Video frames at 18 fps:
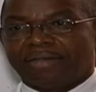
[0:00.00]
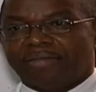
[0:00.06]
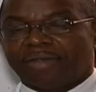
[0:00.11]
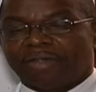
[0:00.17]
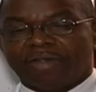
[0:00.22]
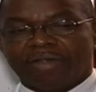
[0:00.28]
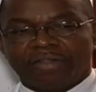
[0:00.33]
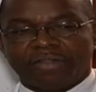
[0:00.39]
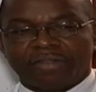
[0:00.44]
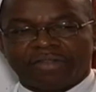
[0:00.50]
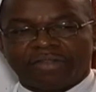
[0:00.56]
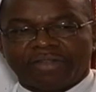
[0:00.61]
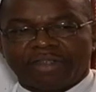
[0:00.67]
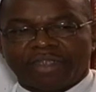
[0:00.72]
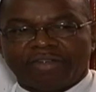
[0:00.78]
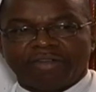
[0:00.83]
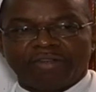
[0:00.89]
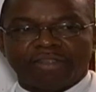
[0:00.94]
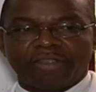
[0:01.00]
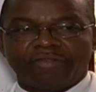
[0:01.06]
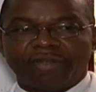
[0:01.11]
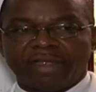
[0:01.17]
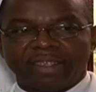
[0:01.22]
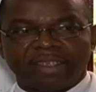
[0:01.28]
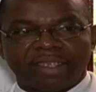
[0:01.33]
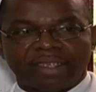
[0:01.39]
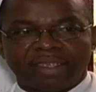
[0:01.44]
because the
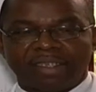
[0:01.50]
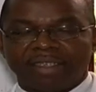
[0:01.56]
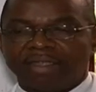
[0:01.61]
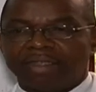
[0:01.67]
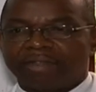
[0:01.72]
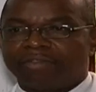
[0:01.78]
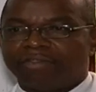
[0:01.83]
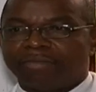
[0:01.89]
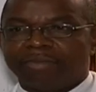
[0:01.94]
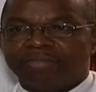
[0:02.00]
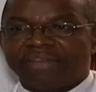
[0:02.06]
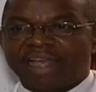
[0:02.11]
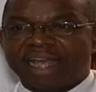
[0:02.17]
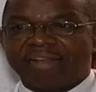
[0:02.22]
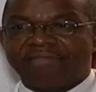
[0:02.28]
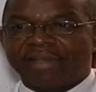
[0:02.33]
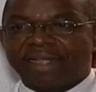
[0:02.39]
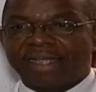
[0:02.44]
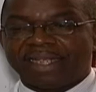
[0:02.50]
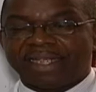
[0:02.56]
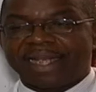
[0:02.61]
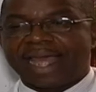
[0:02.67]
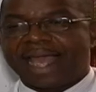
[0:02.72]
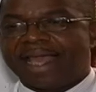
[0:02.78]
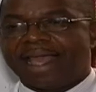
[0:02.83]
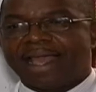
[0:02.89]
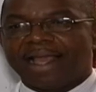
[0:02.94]
consequences could be very, very
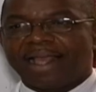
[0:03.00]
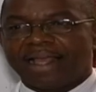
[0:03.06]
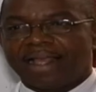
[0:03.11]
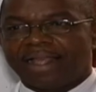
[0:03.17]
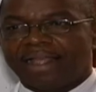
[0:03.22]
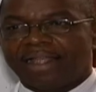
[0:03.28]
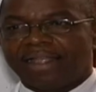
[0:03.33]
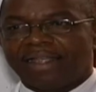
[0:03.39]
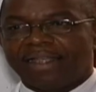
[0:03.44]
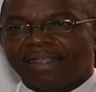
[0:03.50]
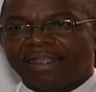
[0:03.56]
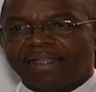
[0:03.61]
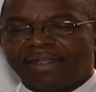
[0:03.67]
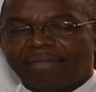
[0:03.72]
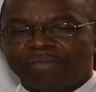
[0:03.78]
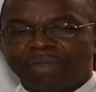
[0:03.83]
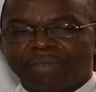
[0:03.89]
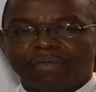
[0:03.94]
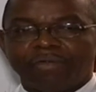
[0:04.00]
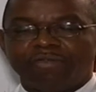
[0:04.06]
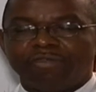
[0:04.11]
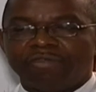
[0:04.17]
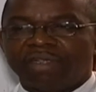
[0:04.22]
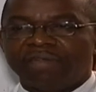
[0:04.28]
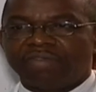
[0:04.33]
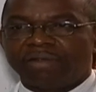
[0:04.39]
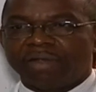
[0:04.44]
dire. People could
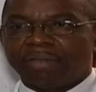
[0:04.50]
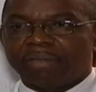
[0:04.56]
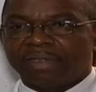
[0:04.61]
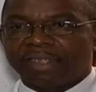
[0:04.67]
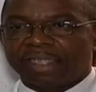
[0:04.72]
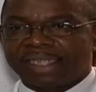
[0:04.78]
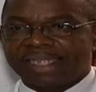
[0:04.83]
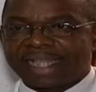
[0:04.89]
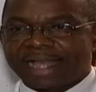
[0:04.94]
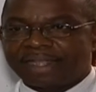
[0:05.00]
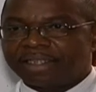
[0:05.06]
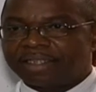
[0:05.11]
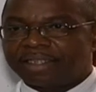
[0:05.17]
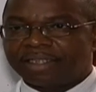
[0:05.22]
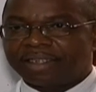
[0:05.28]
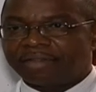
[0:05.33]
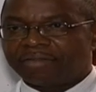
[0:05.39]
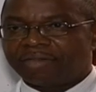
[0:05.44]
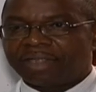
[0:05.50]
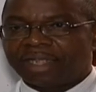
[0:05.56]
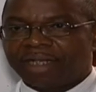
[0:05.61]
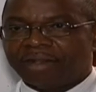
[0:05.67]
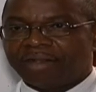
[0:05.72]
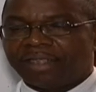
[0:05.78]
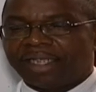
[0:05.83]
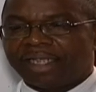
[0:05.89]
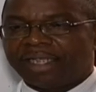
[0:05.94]
develop resistance when they are
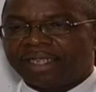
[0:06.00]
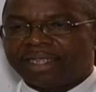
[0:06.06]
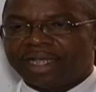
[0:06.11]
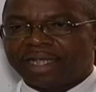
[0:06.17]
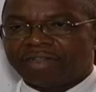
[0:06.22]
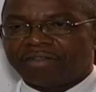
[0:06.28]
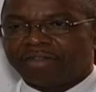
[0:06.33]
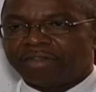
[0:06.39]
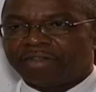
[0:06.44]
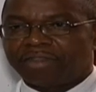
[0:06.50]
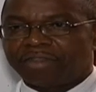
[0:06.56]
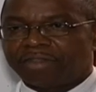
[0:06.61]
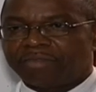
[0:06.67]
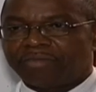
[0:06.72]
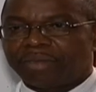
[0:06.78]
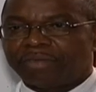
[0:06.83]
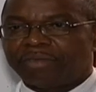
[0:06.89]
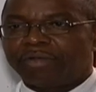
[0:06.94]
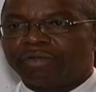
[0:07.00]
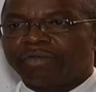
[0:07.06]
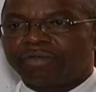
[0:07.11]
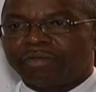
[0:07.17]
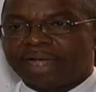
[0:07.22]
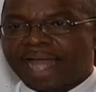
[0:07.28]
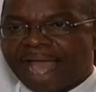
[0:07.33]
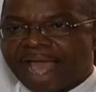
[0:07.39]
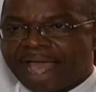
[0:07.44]
not taking their drugs. People could
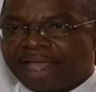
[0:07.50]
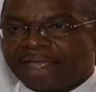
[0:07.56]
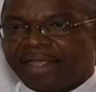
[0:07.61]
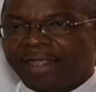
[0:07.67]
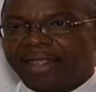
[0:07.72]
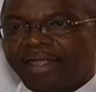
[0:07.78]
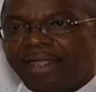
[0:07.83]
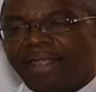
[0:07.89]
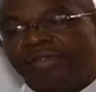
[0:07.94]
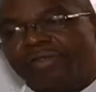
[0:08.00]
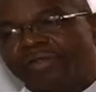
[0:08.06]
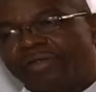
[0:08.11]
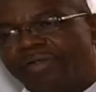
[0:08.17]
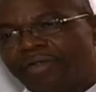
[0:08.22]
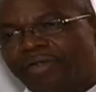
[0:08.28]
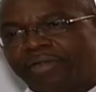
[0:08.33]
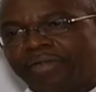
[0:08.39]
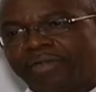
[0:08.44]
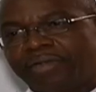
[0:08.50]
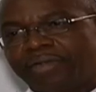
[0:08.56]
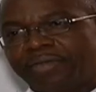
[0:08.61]
die and so on.